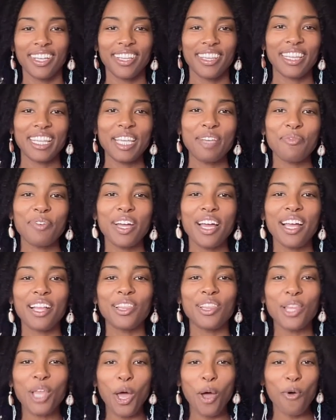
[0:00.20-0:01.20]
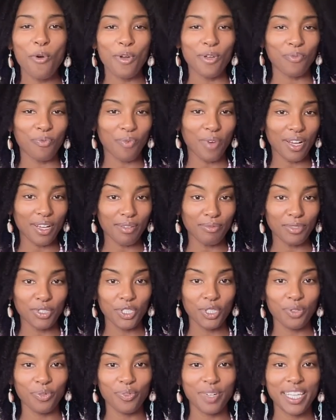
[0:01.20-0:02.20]
Libra, hello, and welcome
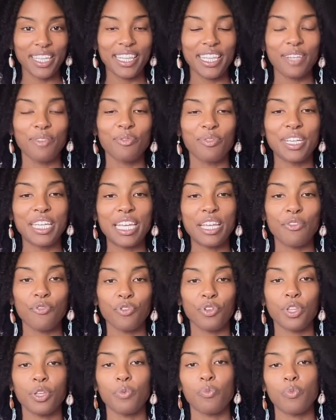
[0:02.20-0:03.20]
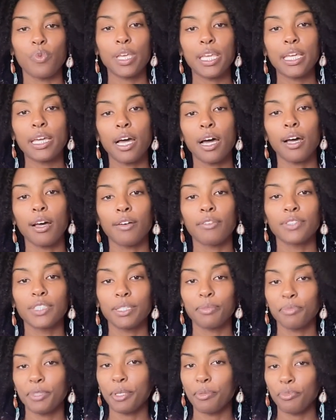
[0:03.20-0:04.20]
to your weekly reading for the week of
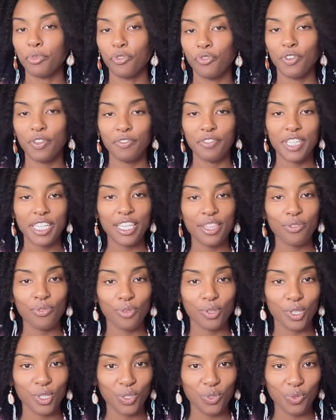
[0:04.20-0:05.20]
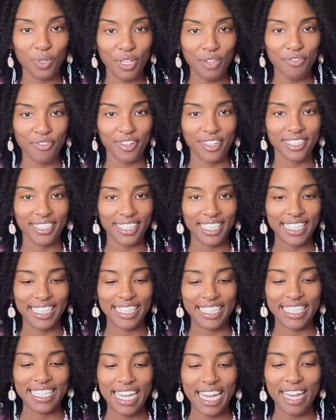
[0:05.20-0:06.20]
September 15th through the 21st.
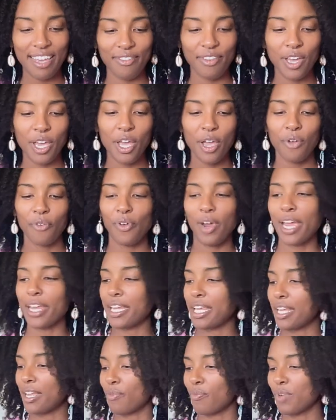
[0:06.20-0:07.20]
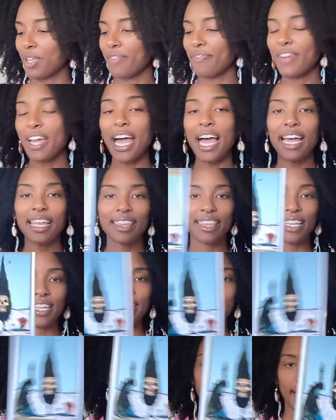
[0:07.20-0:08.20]
Let's dive right in. We've got the
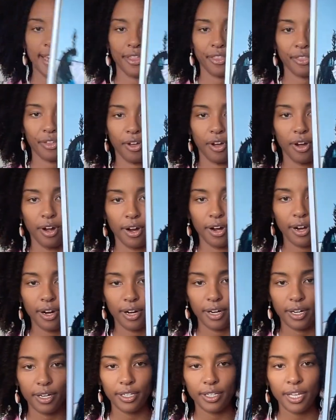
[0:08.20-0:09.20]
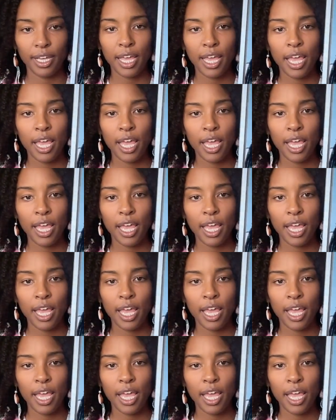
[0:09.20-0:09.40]
Death card.